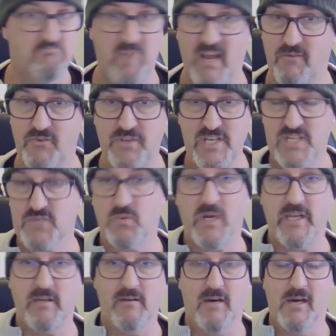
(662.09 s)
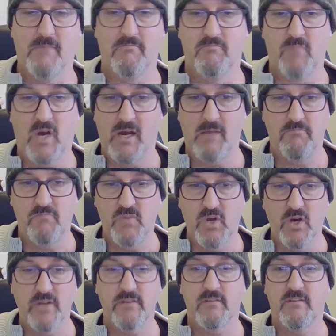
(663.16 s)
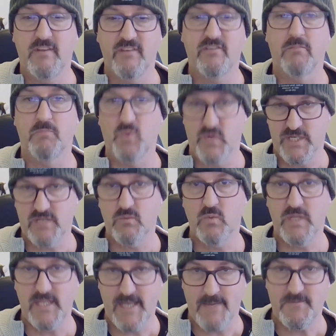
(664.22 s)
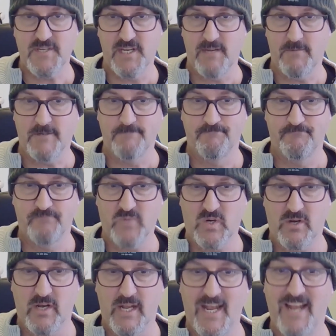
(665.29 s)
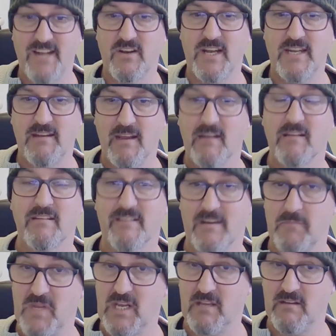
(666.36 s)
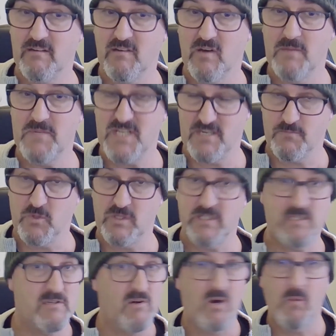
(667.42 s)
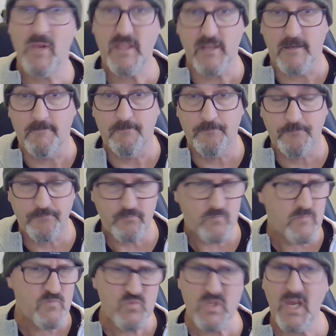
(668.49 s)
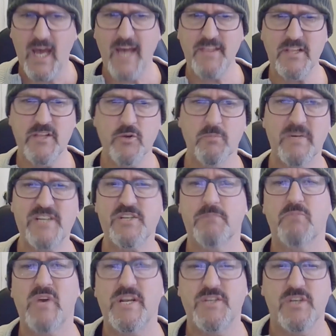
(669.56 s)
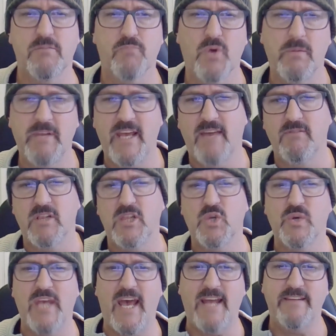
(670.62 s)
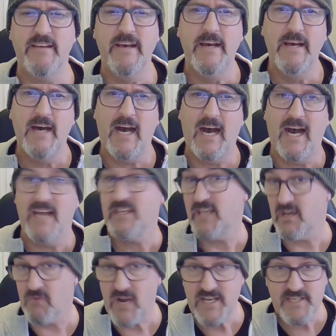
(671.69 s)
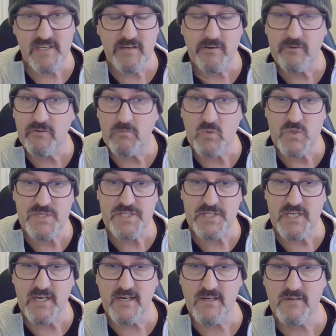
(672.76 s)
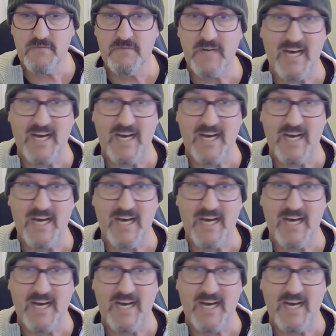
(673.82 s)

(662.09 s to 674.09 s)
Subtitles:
Everything's sweet. I'm not disappointed with the Absema. All right, and I needed something at the time desperately, so I went there. Other little budget brands you could probably have a look at. Yeah Racing do some good stuff.